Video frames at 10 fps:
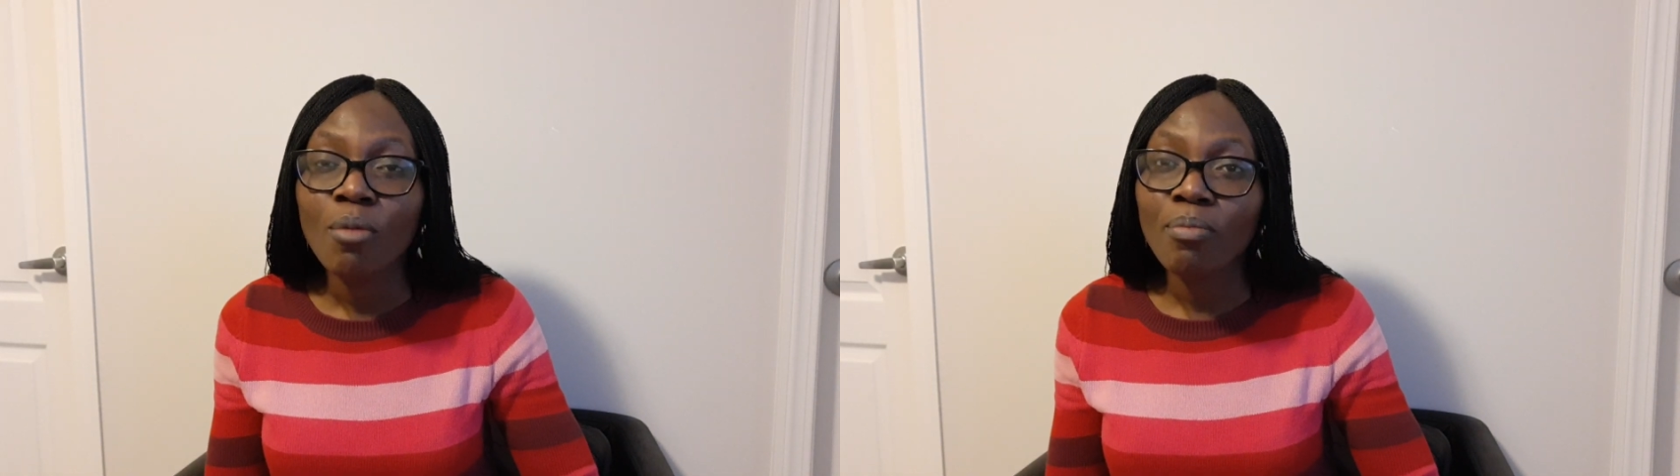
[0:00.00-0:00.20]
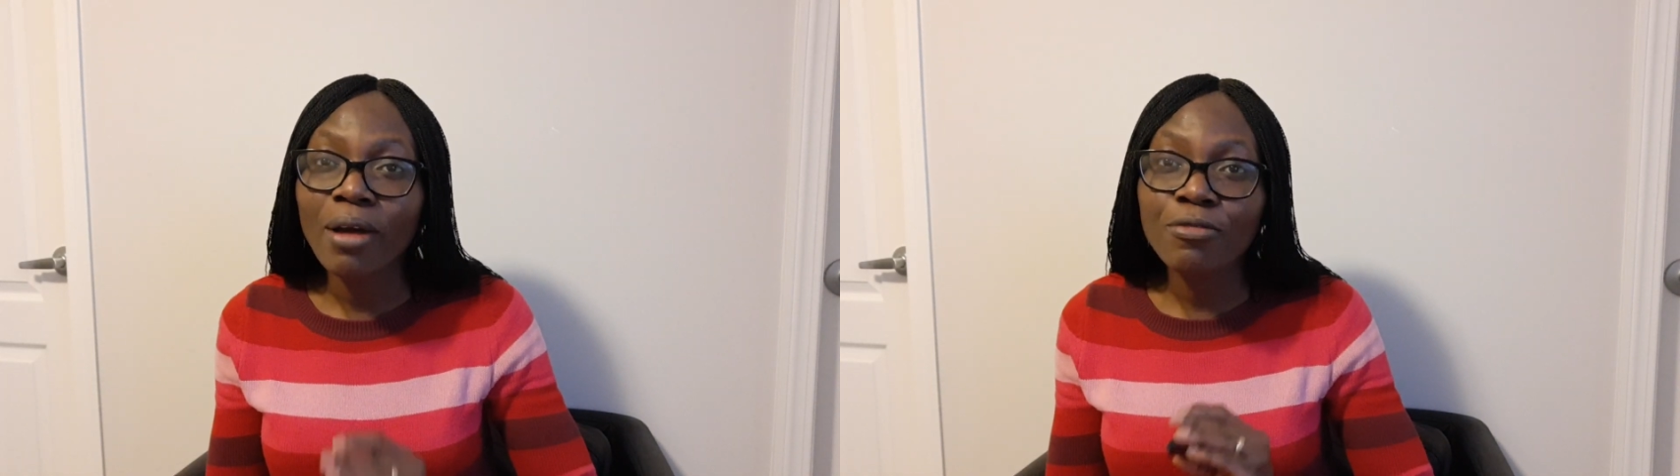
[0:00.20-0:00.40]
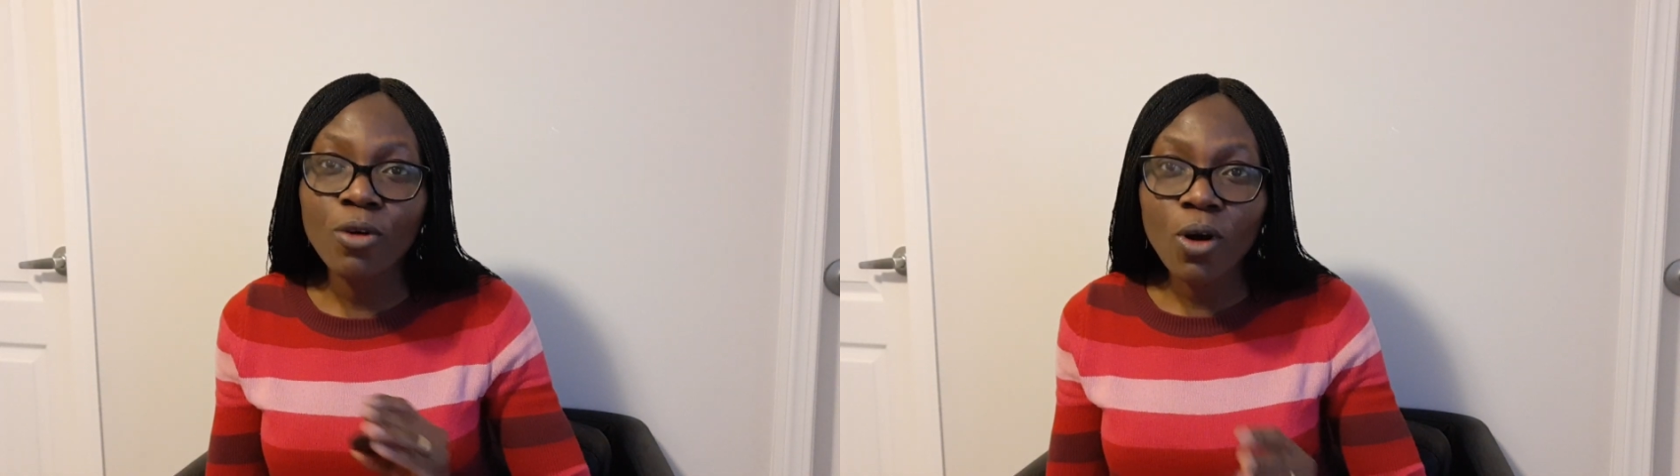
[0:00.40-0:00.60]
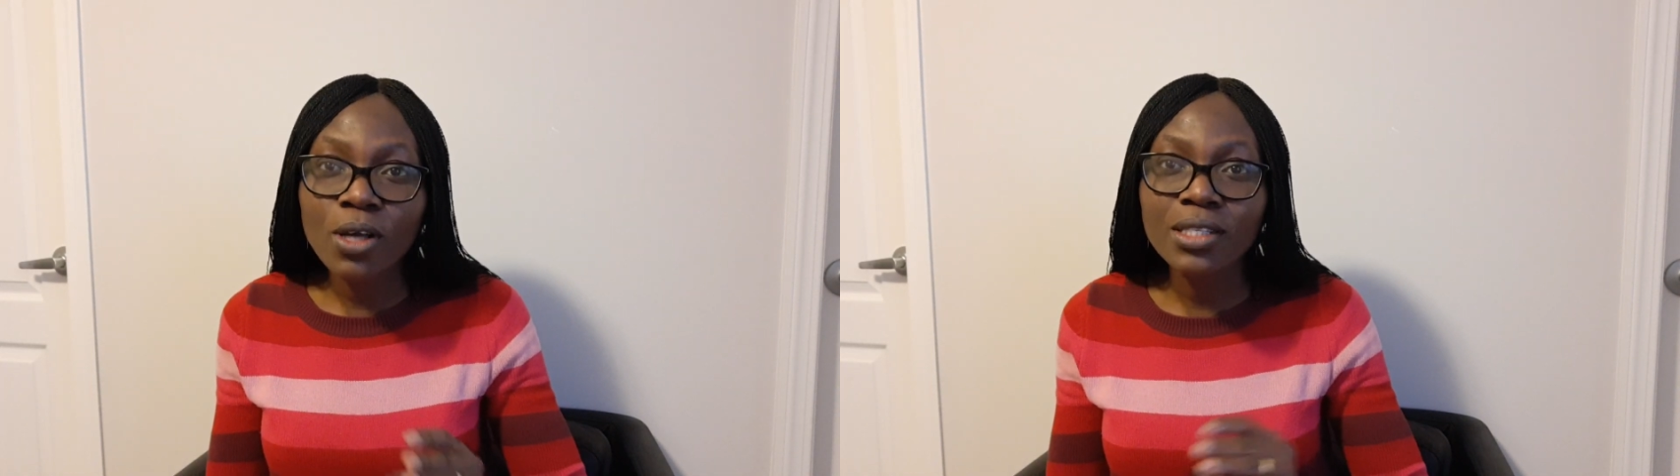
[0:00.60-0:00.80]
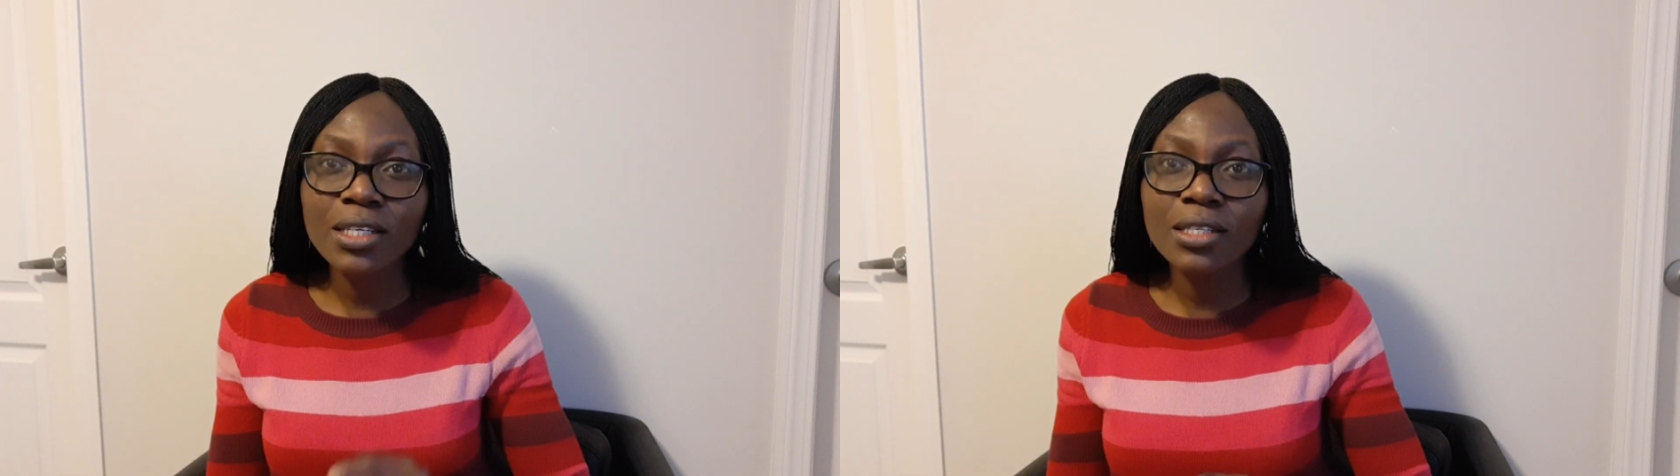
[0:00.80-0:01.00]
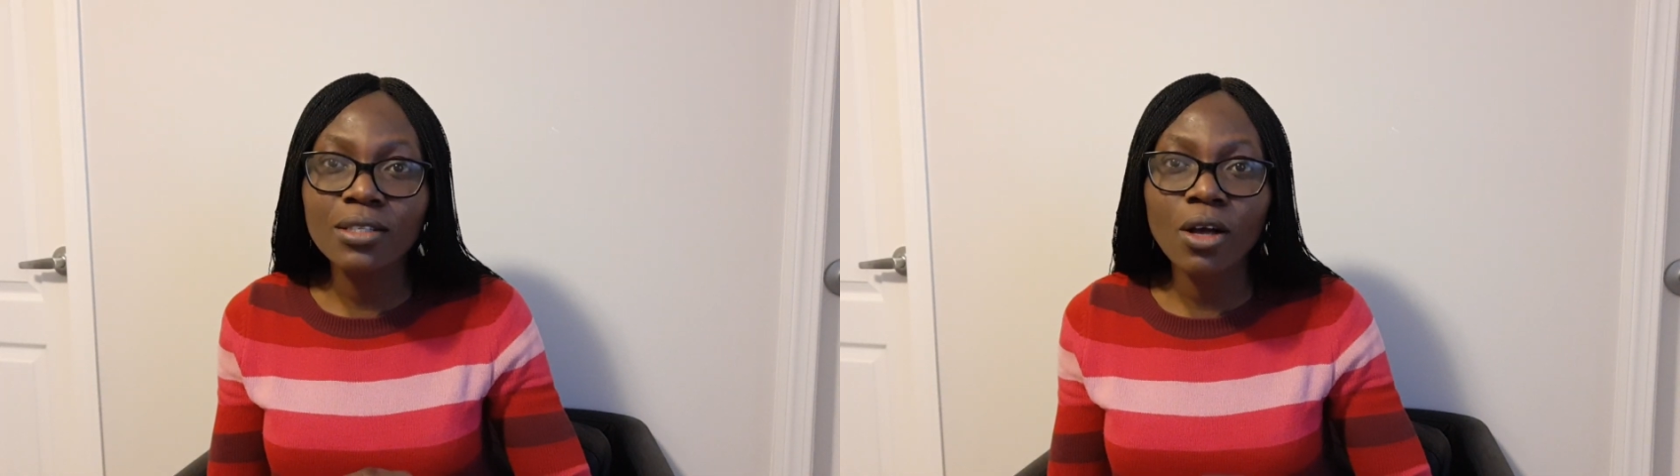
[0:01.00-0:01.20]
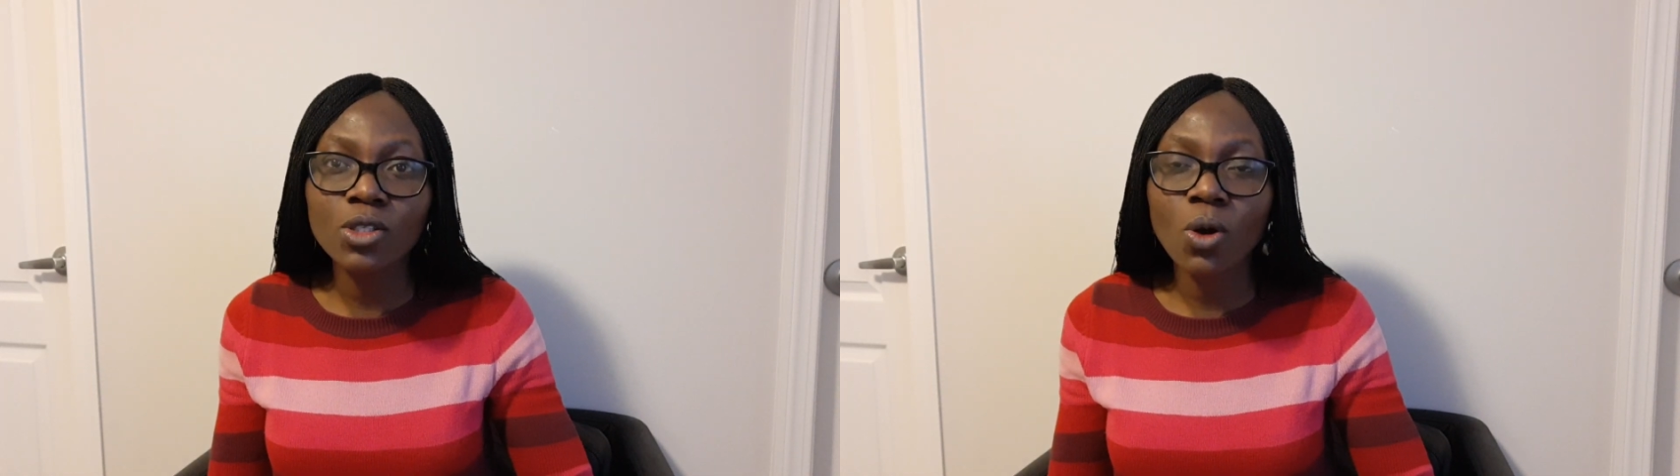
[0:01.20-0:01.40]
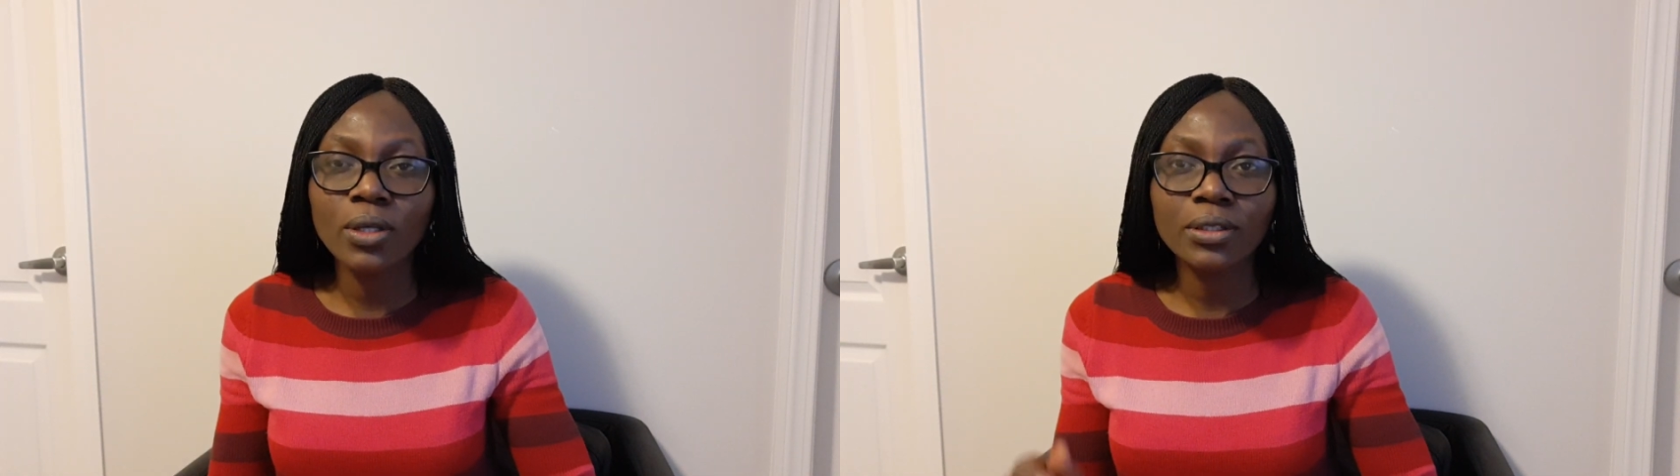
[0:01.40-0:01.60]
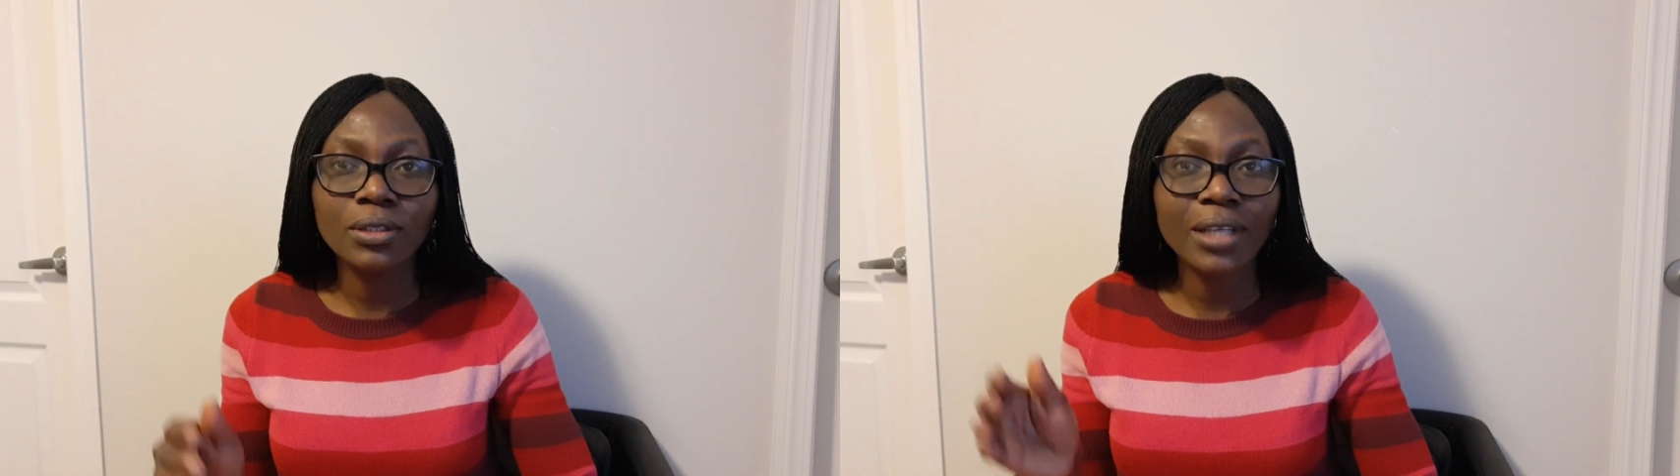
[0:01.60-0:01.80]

My focus is not on